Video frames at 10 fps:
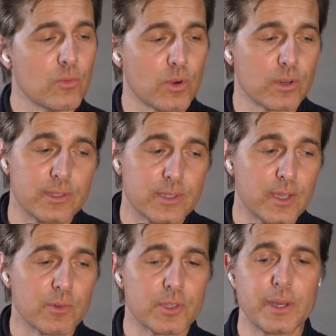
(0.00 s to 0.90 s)
We're in
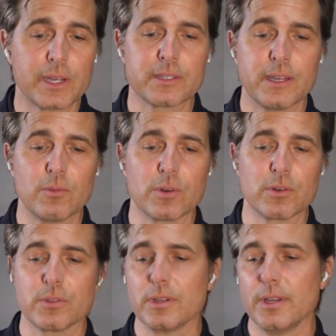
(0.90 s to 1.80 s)
some respects,
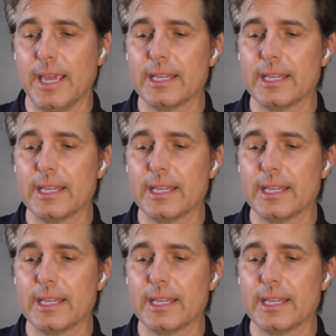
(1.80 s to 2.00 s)
we're the